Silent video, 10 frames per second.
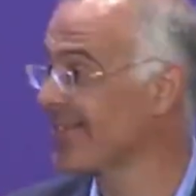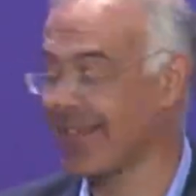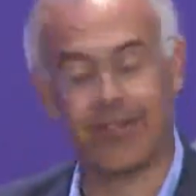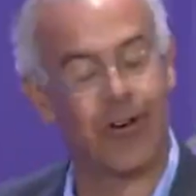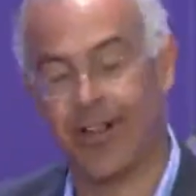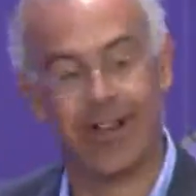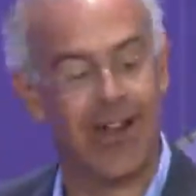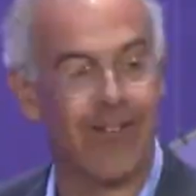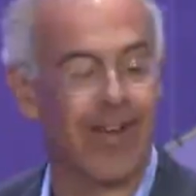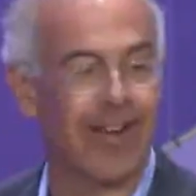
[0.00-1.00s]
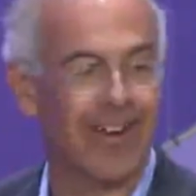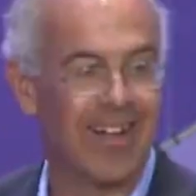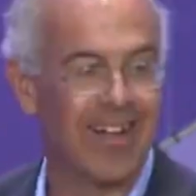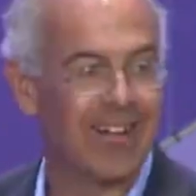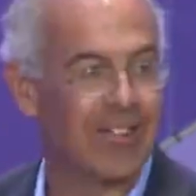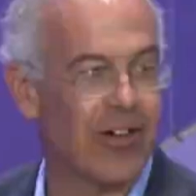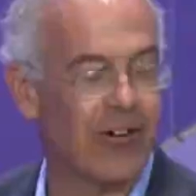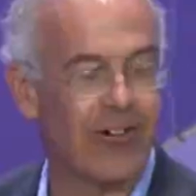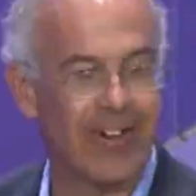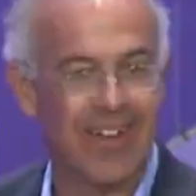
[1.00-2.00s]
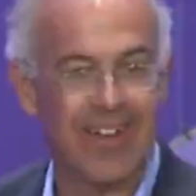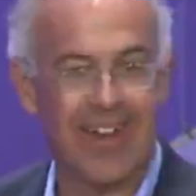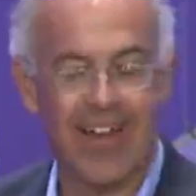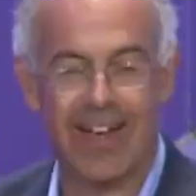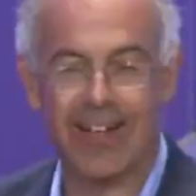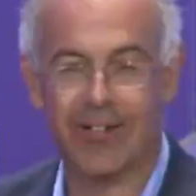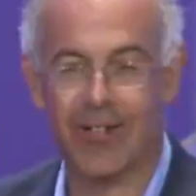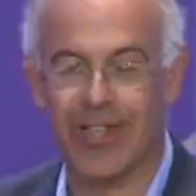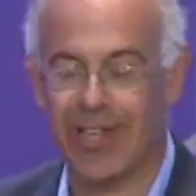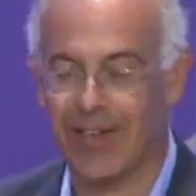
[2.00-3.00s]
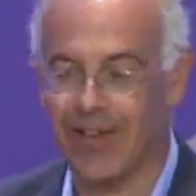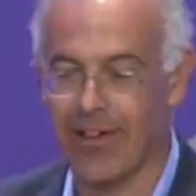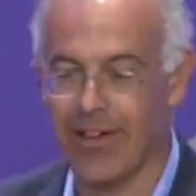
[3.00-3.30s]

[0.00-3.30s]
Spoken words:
That's all I care about. So I used to think,